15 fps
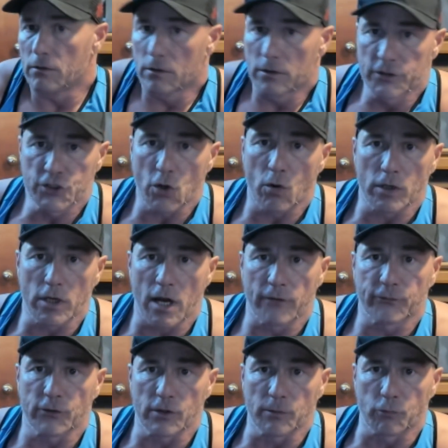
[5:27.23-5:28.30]
showing off
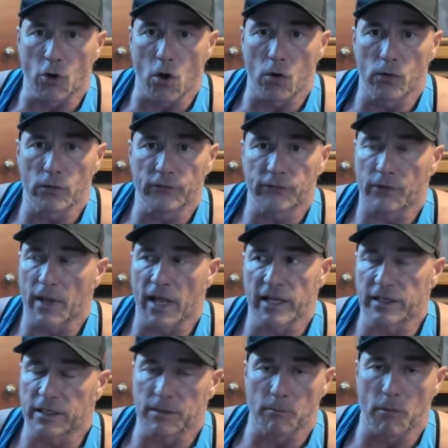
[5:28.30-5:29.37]
for the bros. And
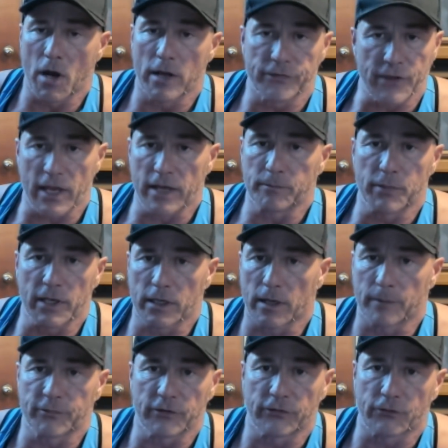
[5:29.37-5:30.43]
in a month I'd pick
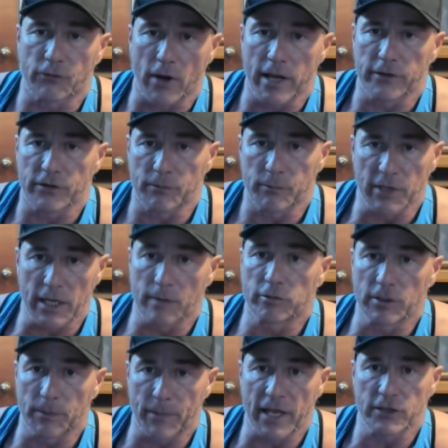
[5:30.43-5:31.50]
up the strength and be able
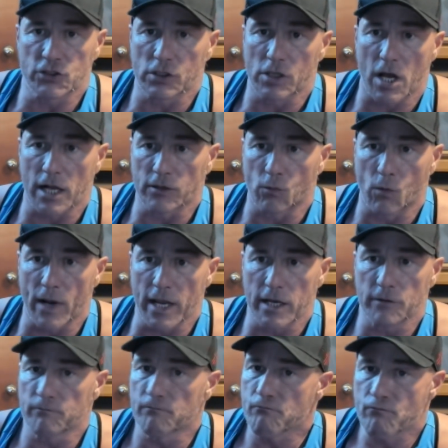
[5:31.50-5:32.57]
to bench a lot of weight.